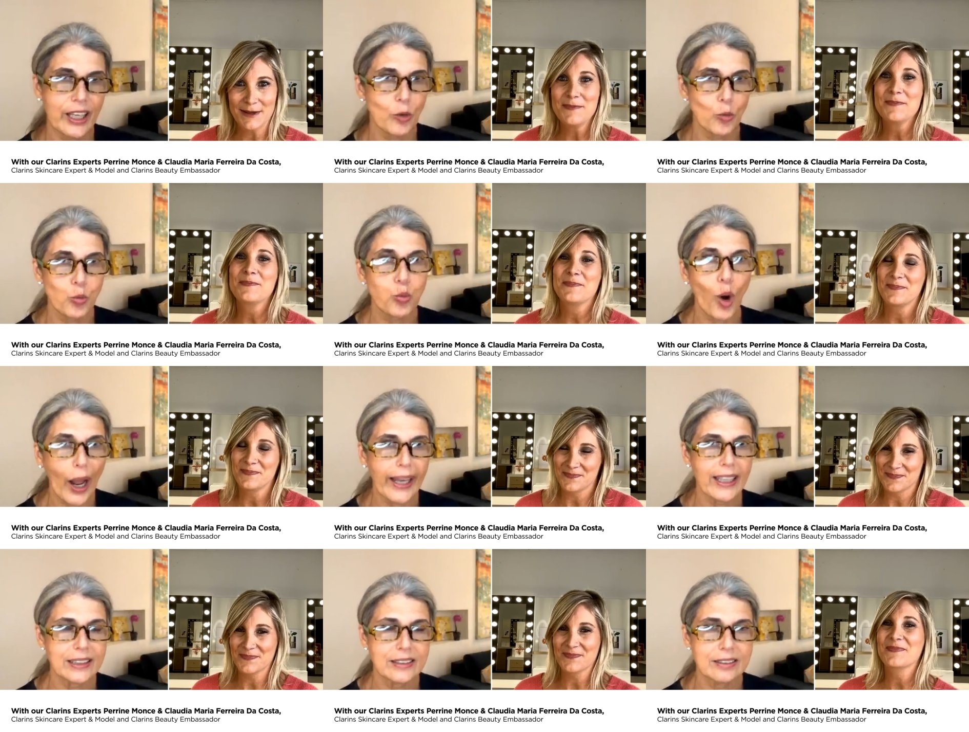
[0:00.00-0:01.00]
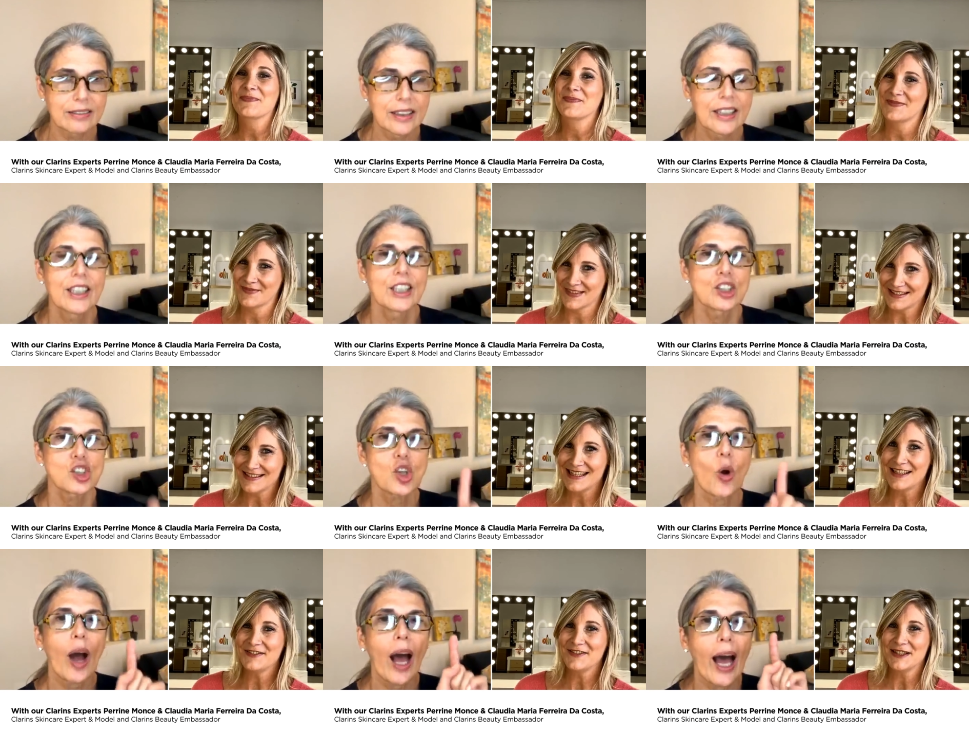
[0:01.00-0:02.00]
Speaker 1: it right.
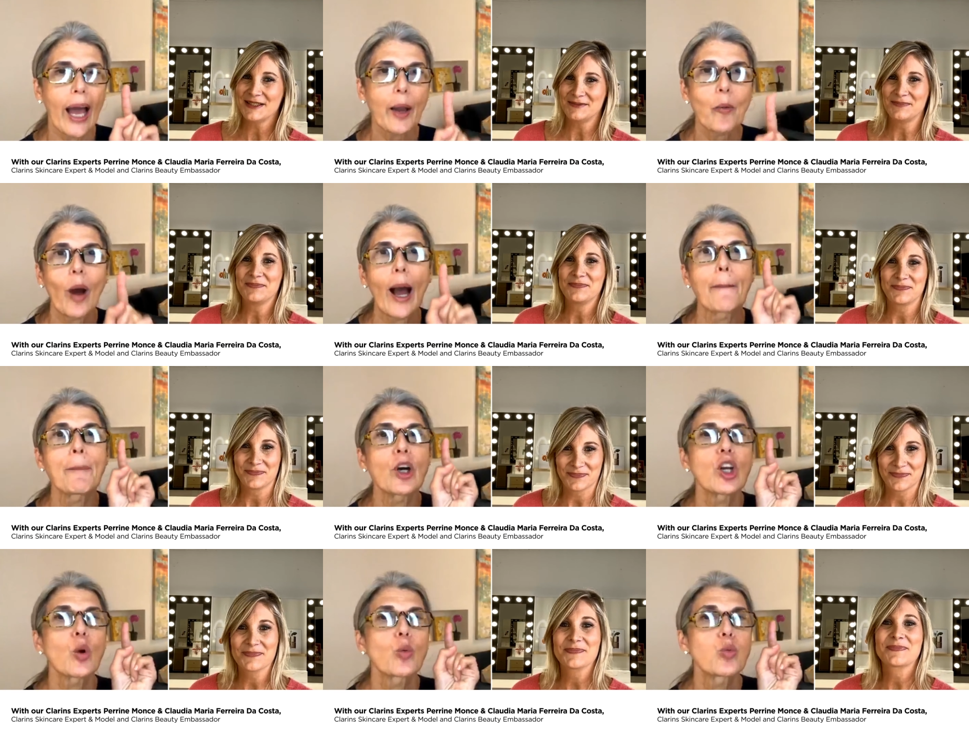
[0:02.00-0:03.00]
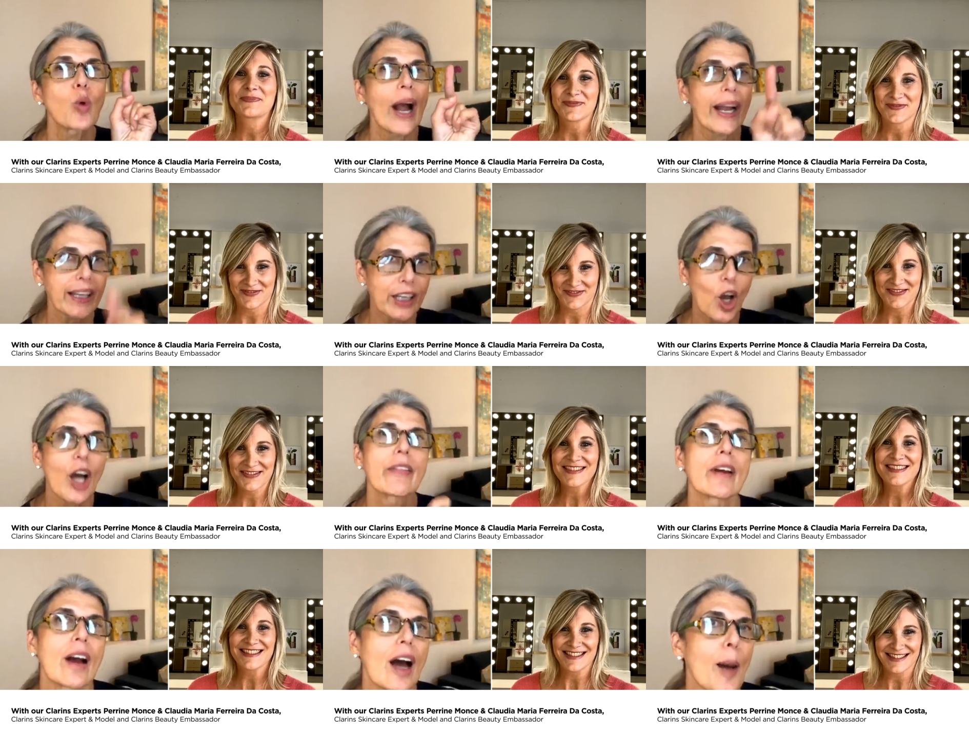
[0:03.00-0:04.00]
So I I'm gonna write it on
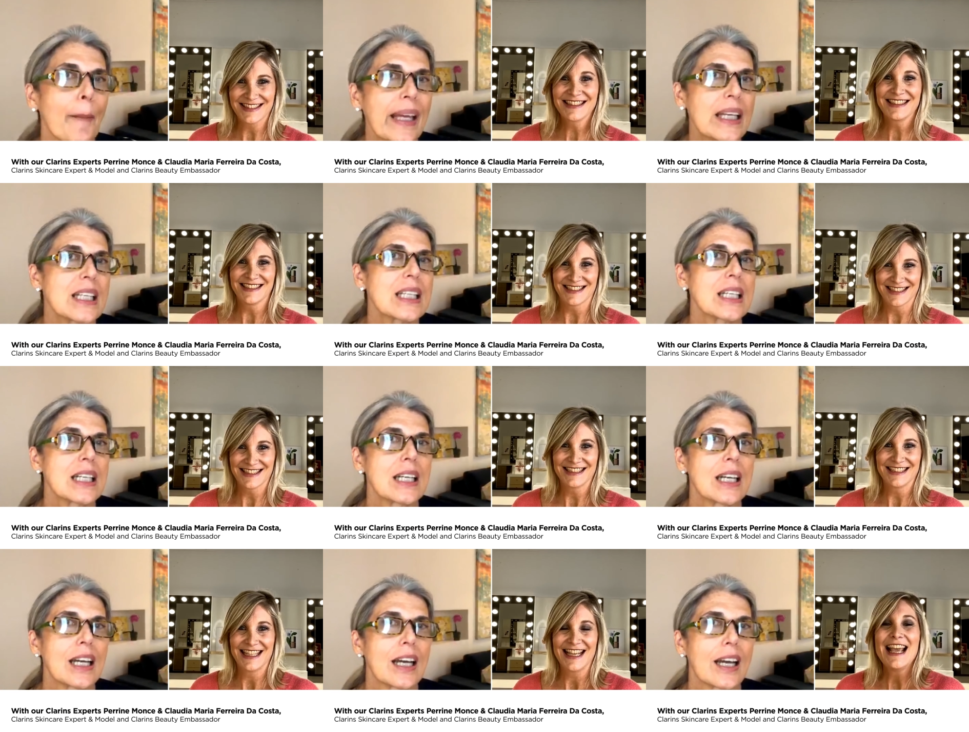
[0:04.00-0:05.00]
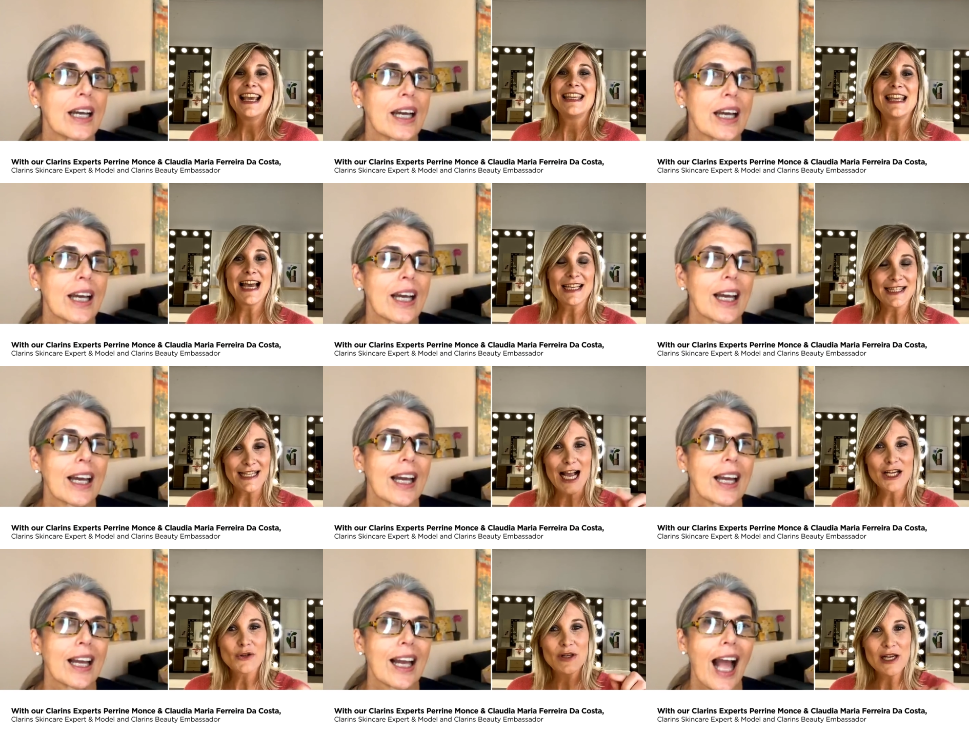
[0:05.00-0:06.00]
the comment.
Speaker 2: Yes,
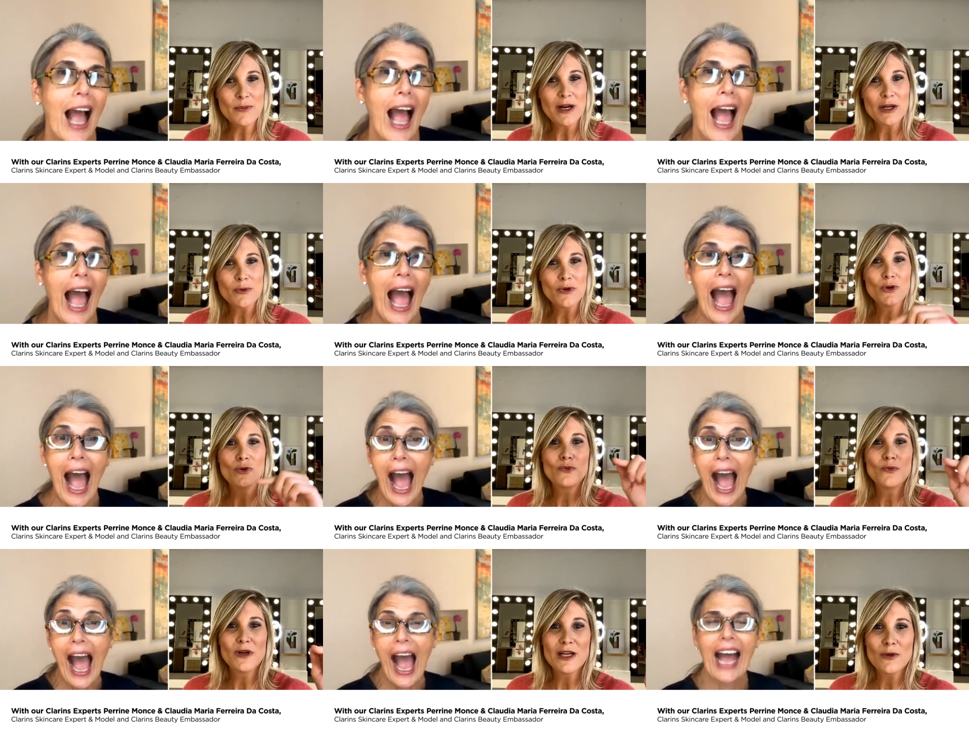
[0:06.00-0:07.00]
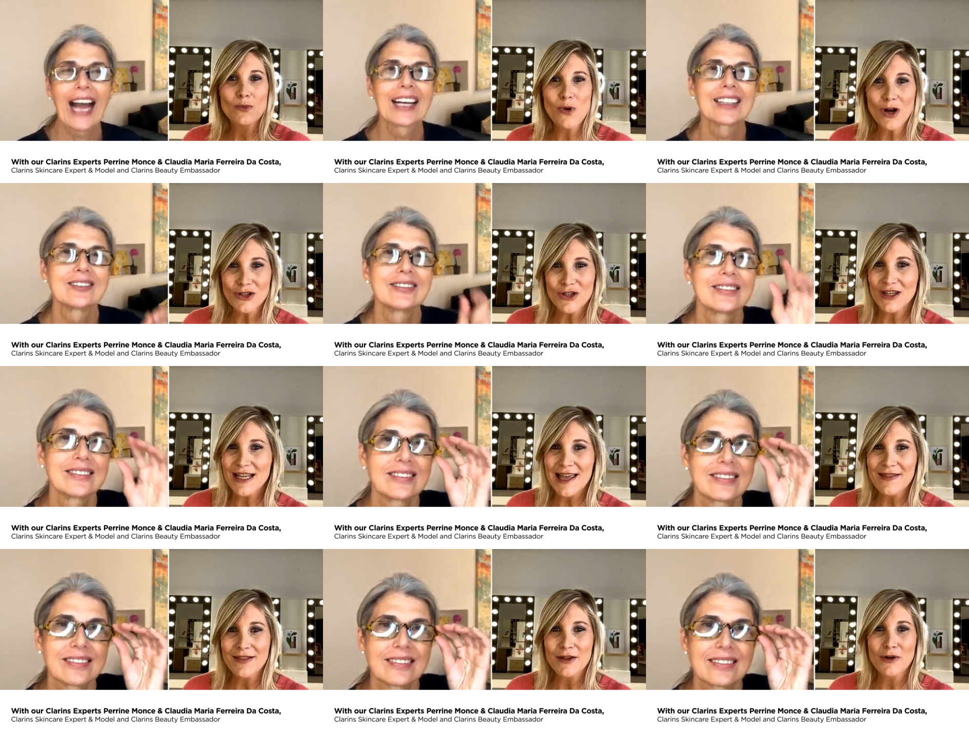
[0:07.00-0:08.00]
actually, when you, re rewatch
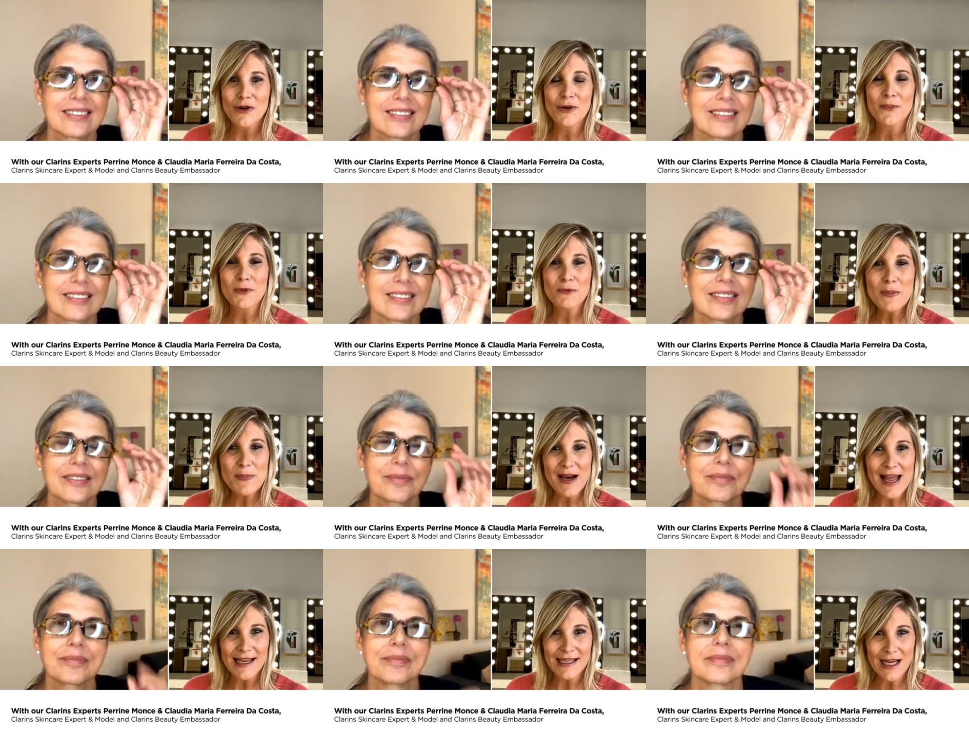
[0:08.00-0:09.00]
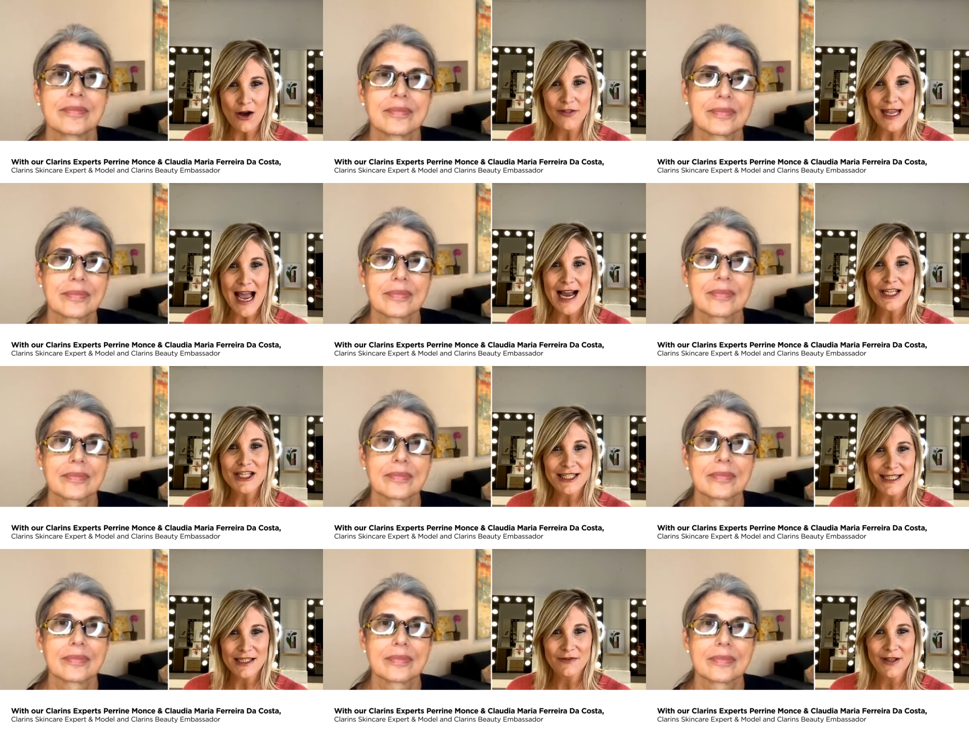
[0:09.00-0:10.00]
again the replay on the
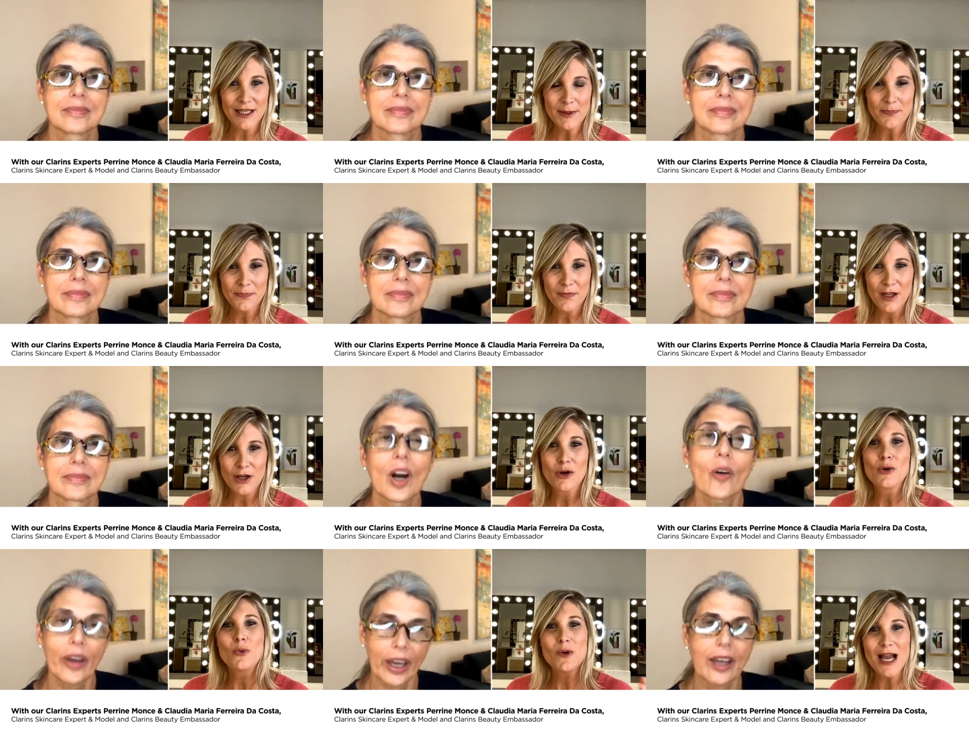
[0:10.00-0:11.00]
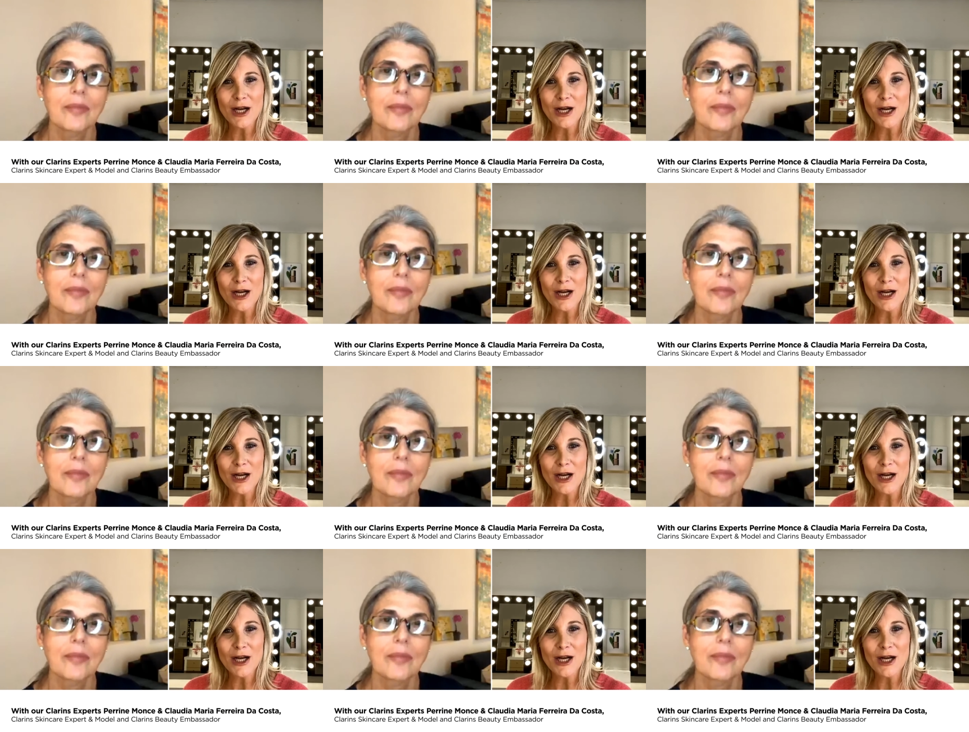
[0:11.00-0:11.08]
IGTV, okay,